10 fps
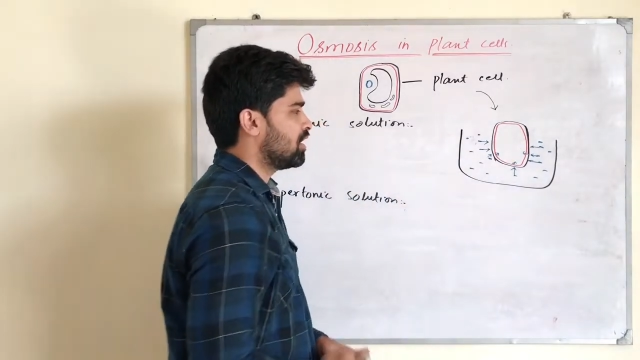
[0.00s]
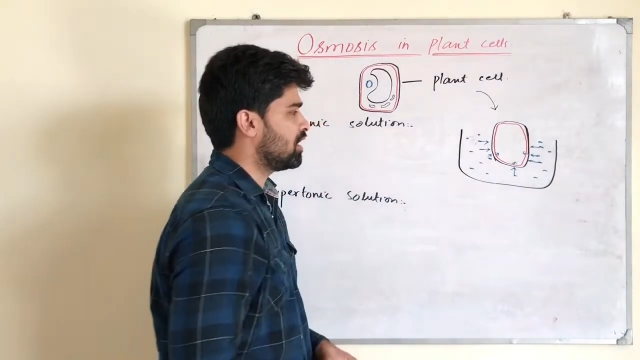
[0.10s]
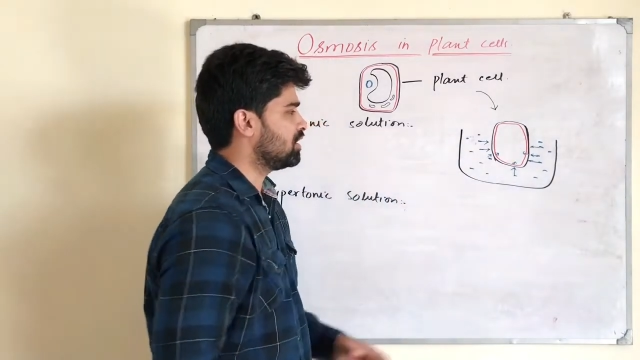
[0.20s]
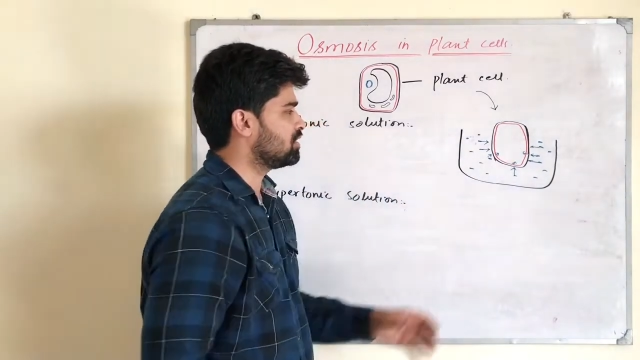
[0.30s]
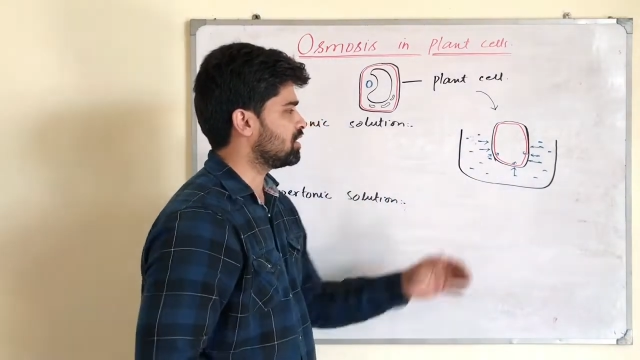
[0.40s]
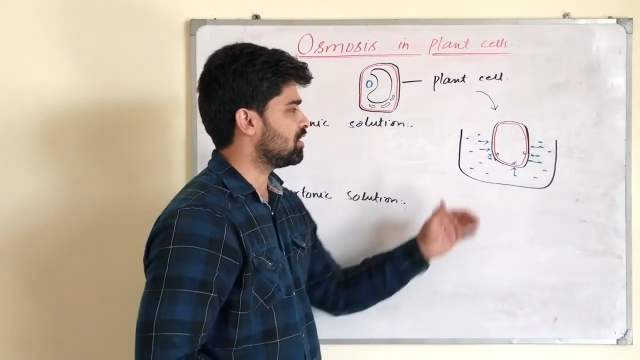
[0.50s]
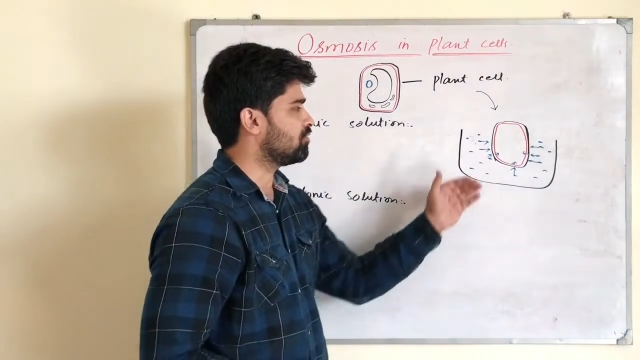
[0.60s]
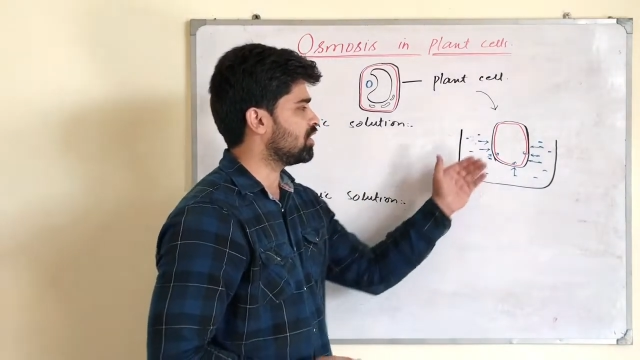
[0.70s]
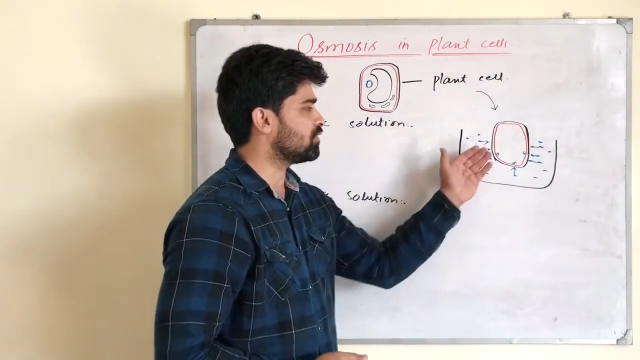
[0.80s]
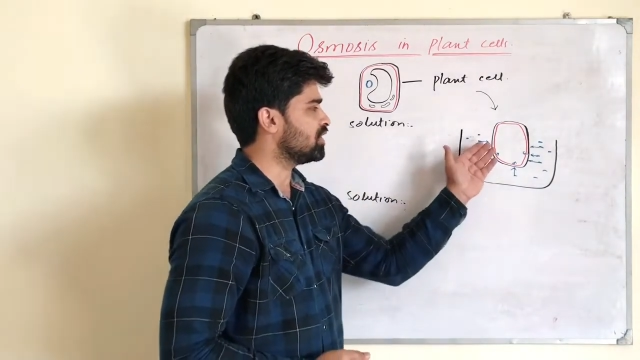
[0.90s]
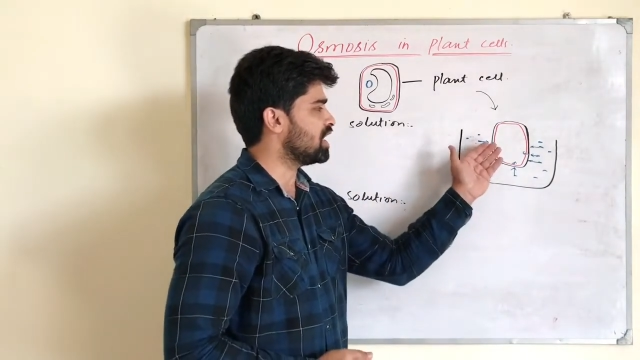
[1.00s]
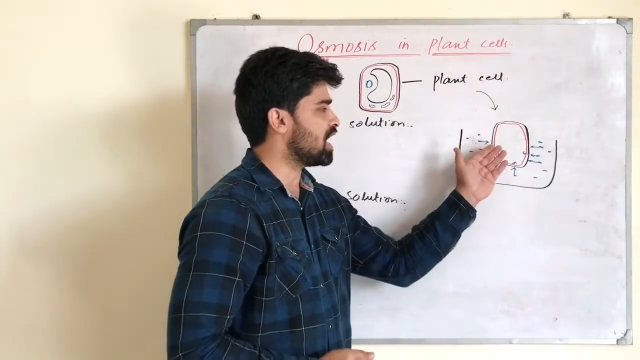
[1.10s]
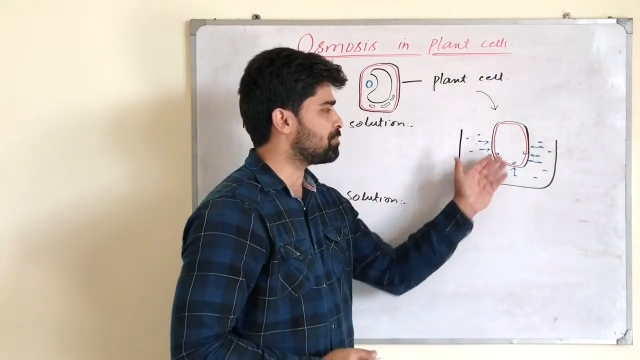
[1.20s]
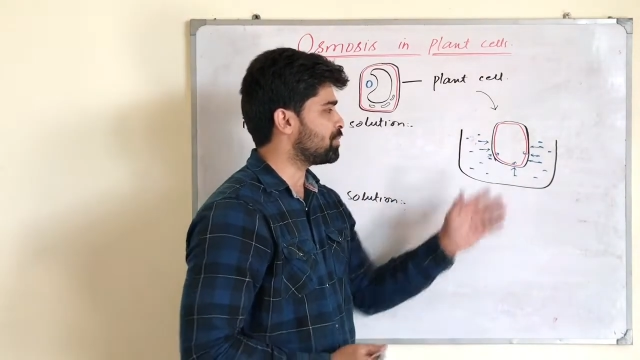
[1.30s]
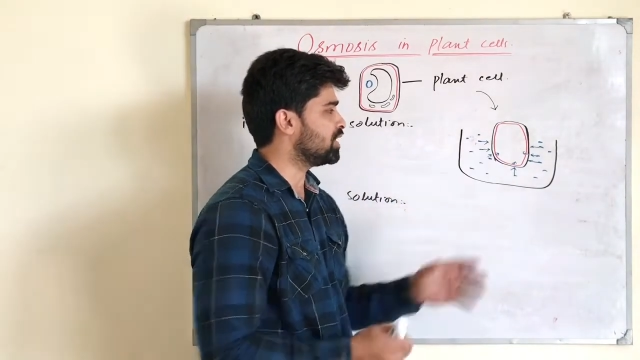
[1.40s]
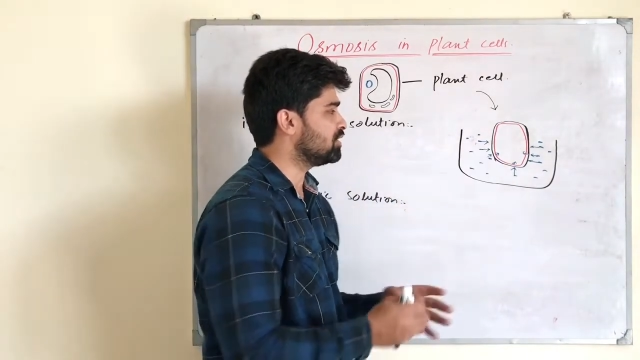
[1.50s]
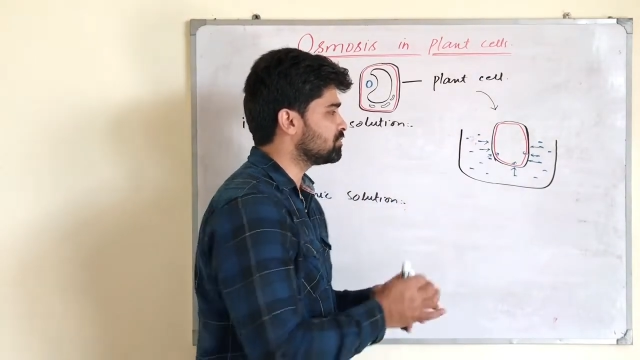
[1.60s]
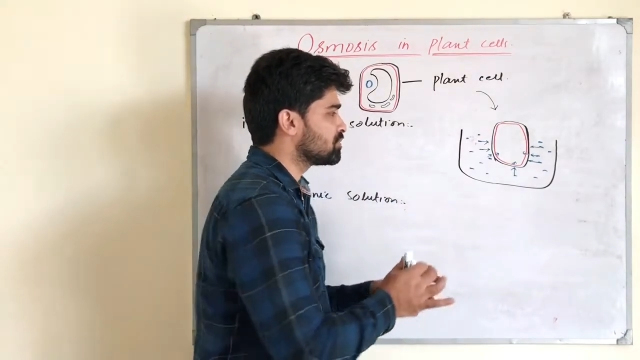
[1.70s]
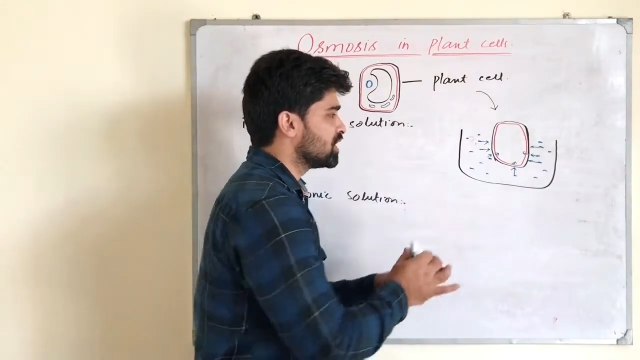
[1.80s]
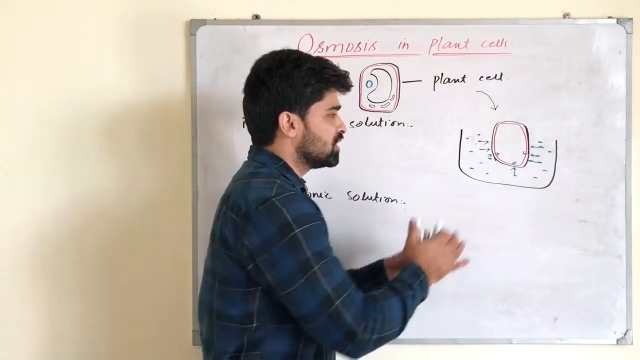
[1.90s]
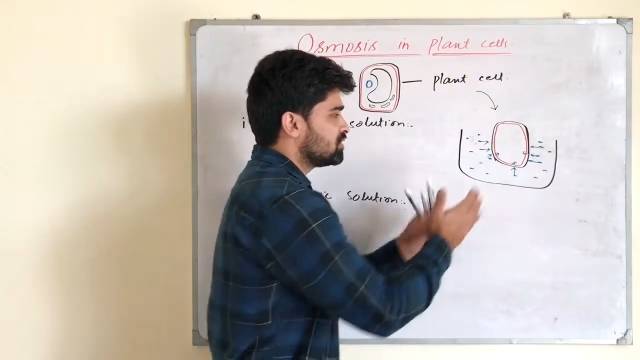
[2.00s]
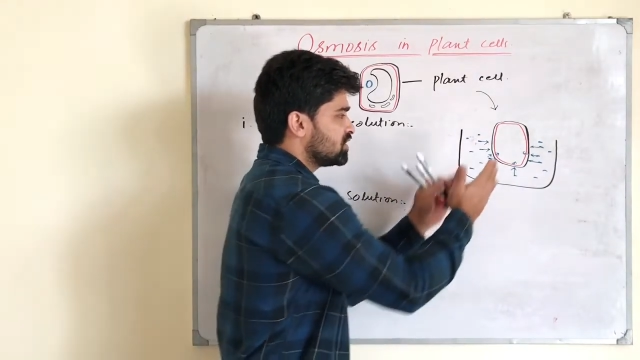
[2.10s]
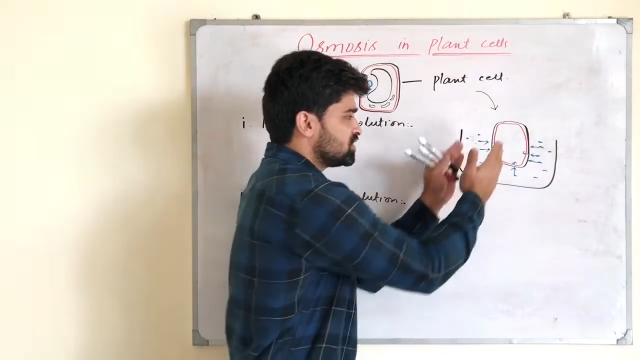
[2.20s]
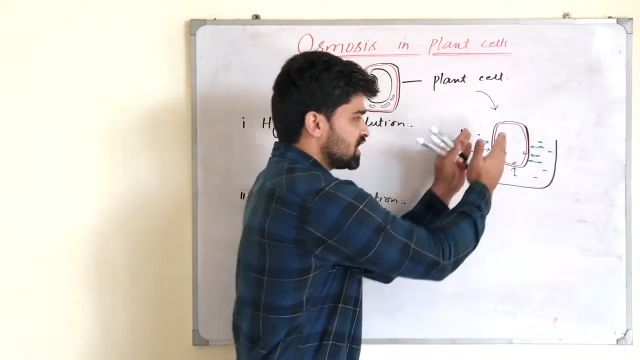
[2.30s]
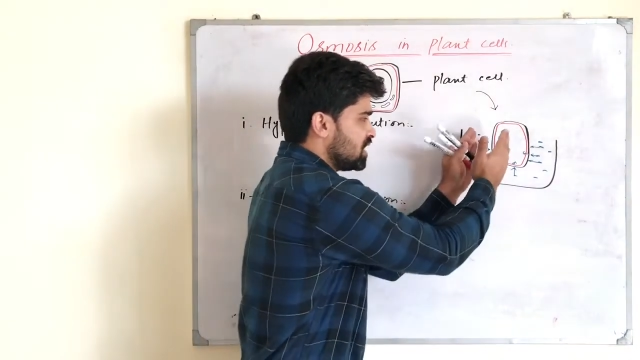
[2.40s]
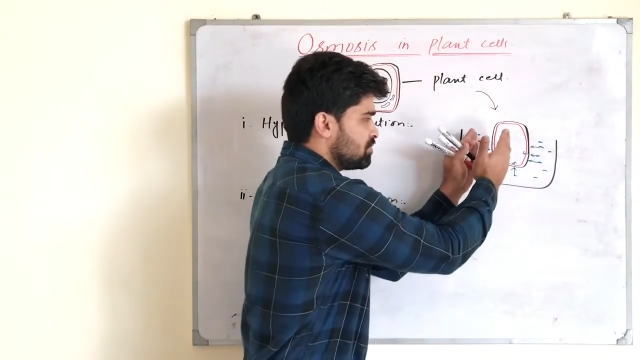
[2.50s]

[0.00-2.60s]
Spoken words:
and what will happen, the cell